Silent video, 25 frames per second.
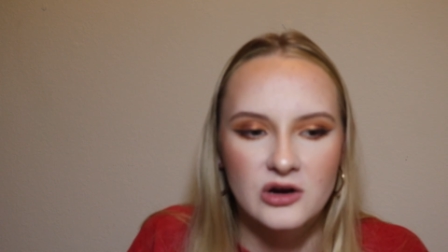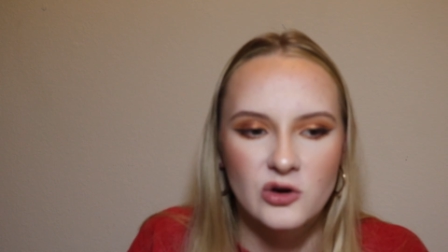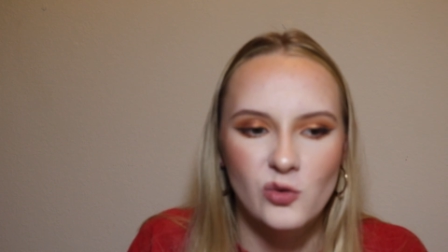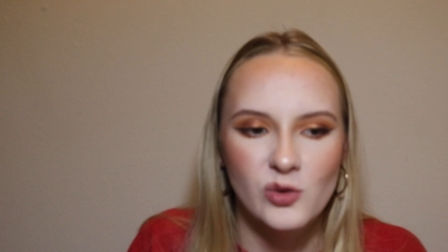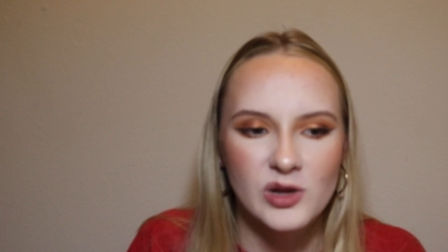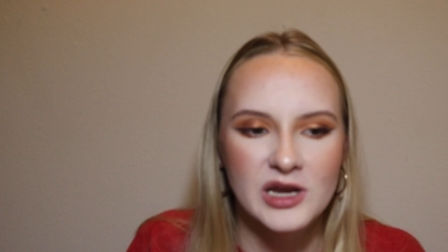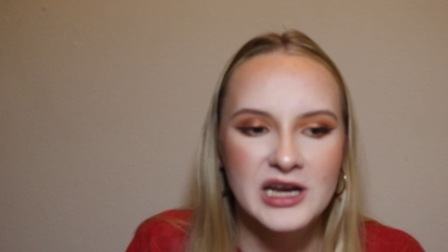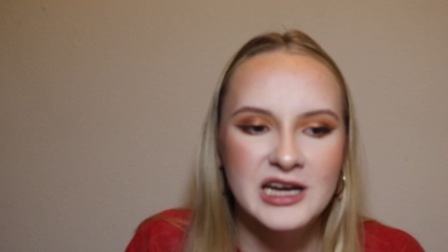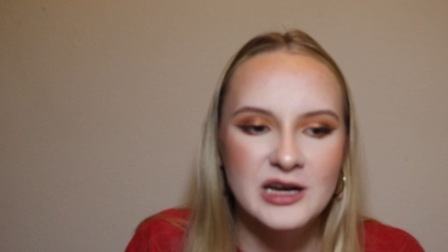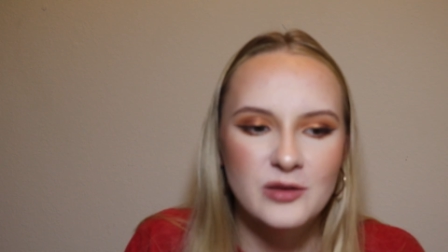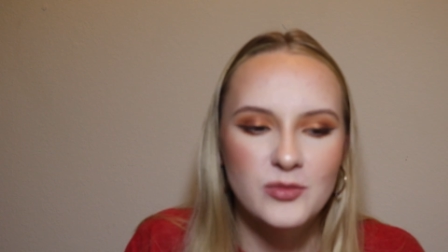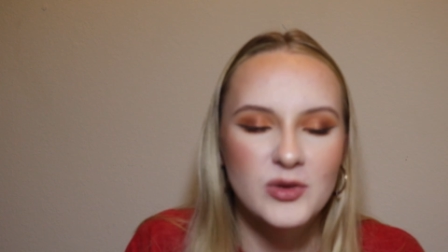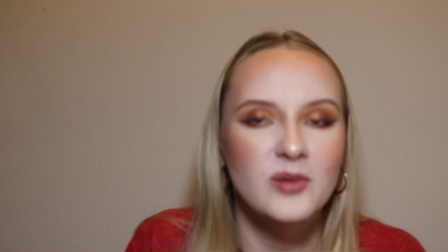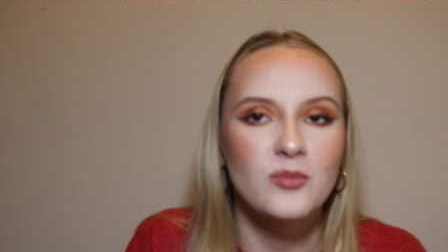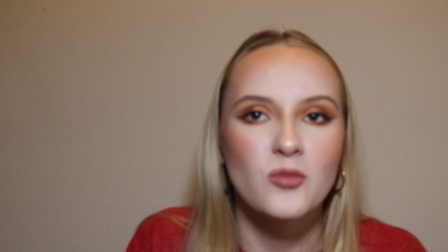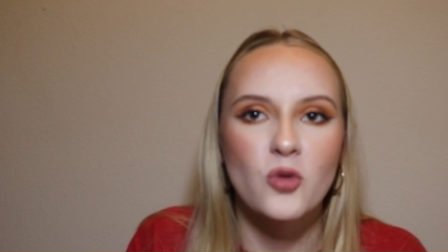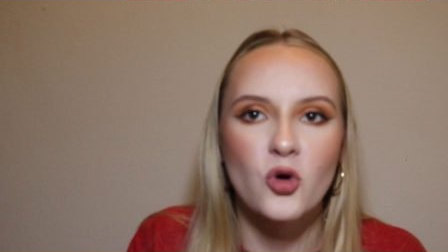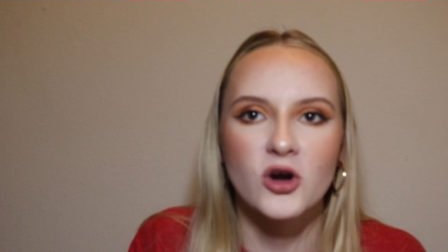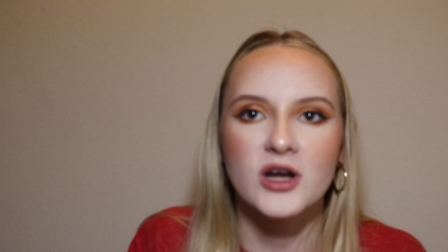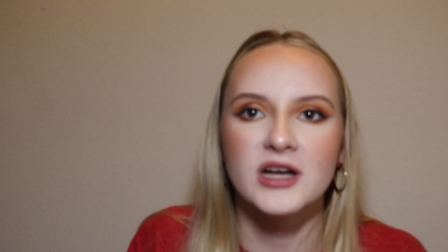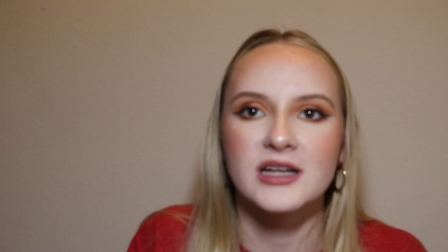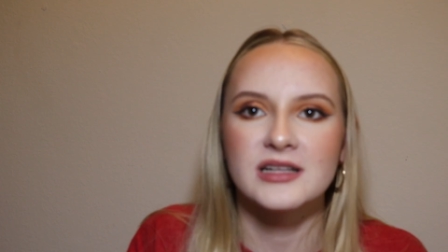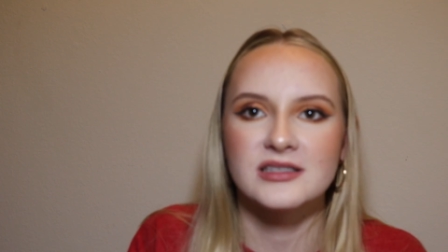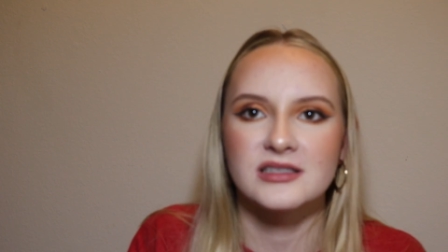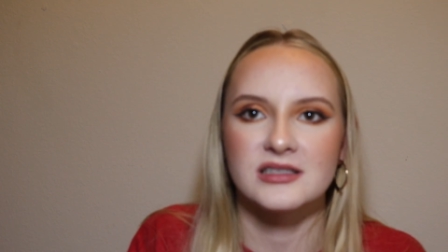we need to be
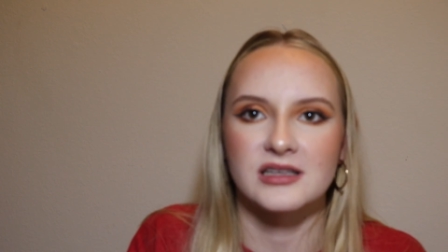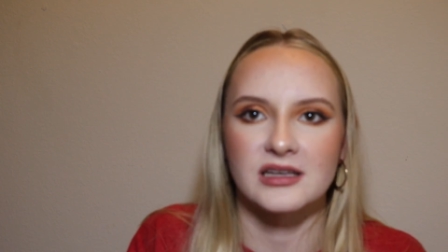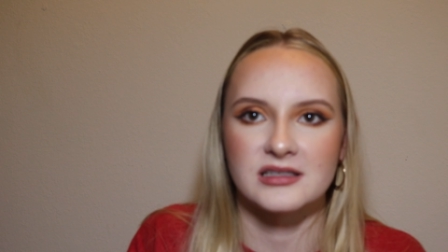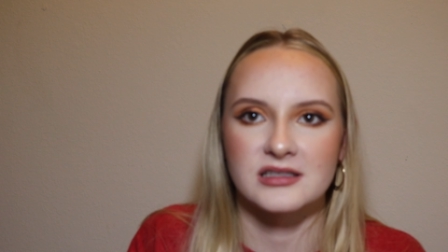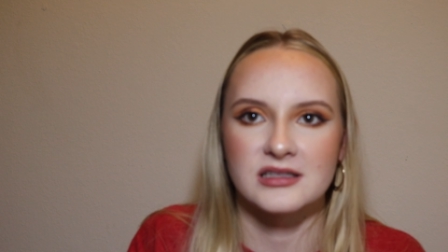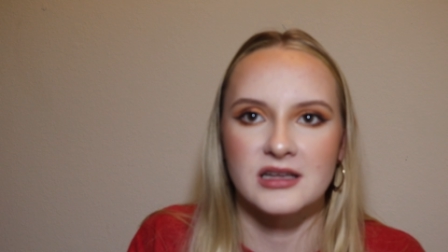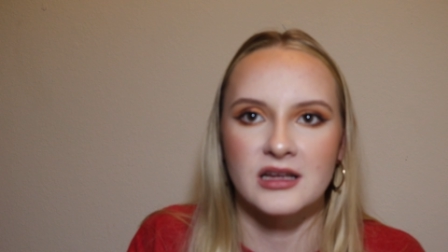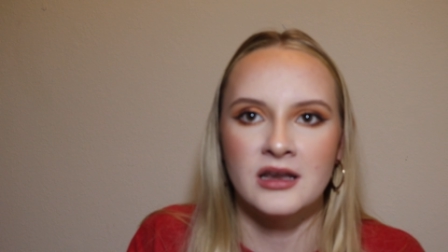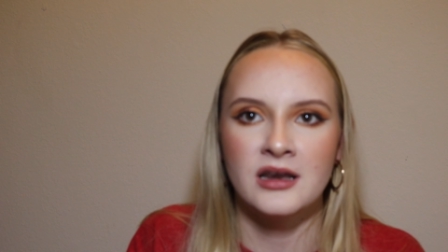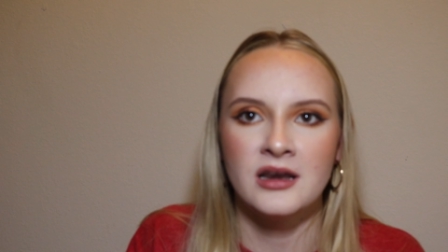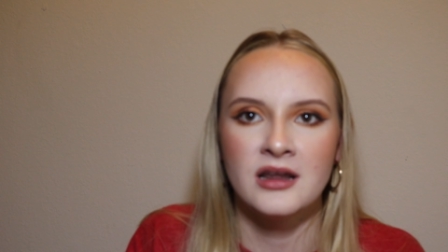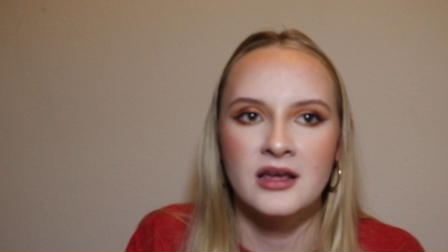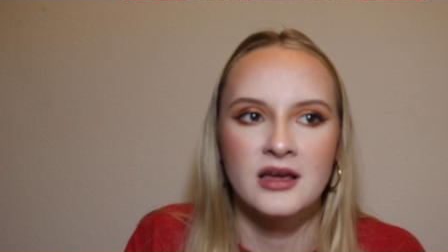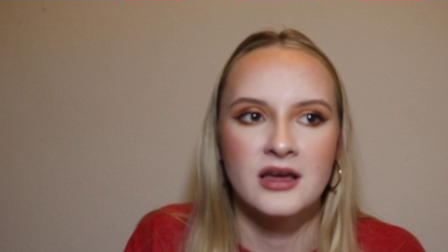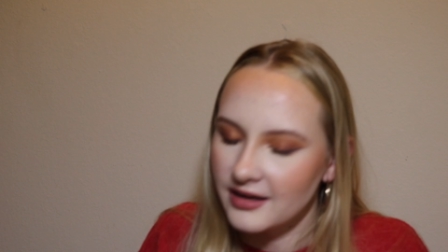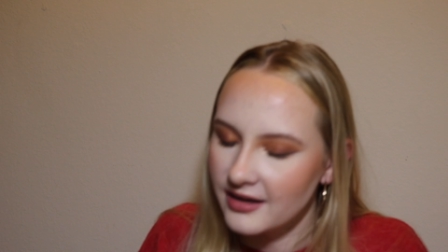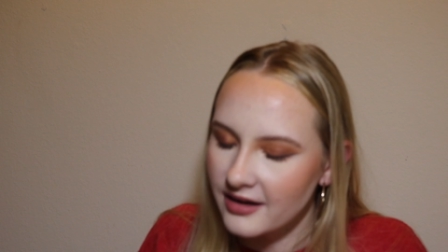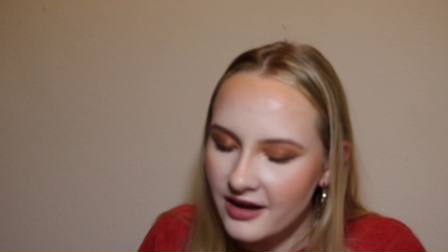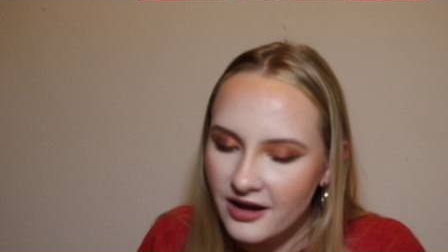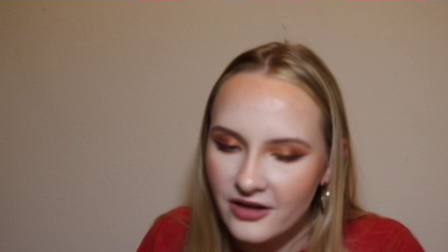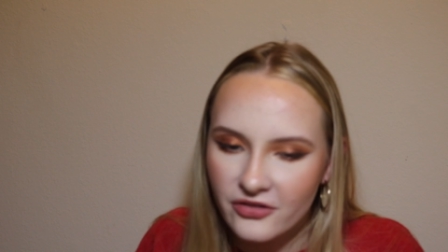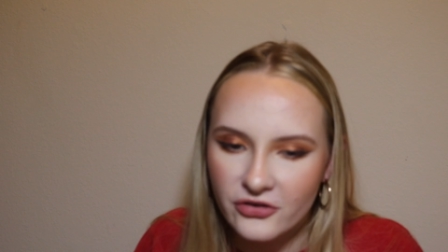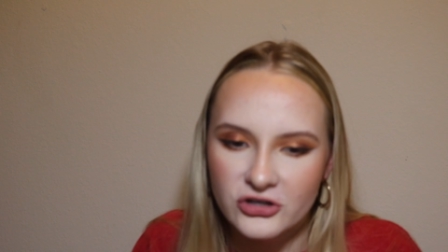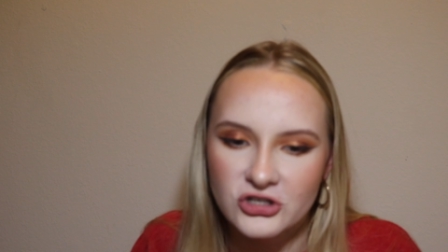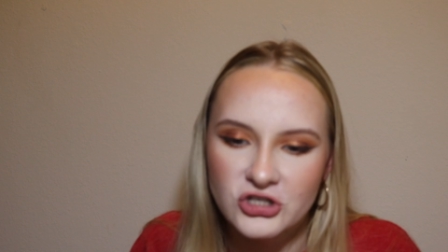more consistent.
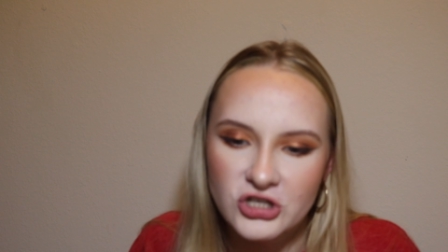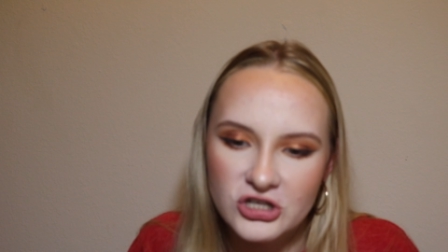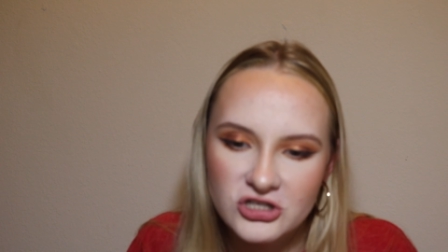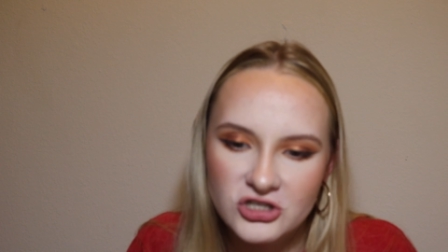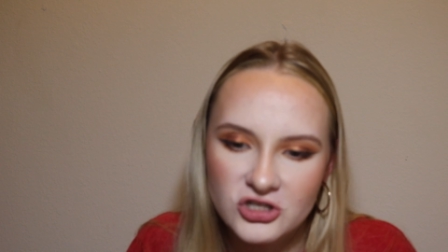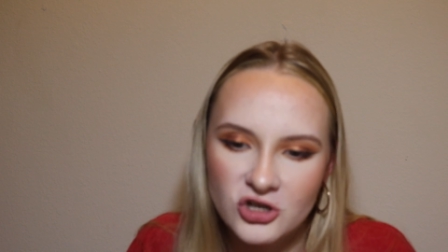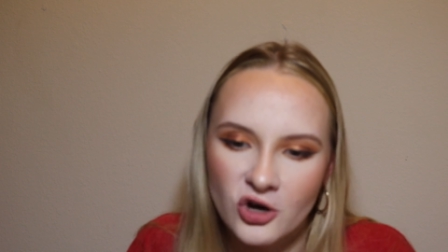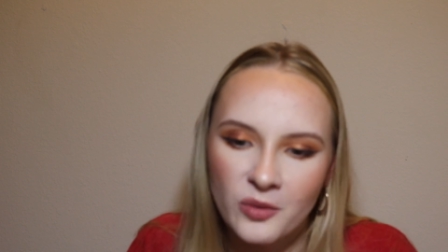There's just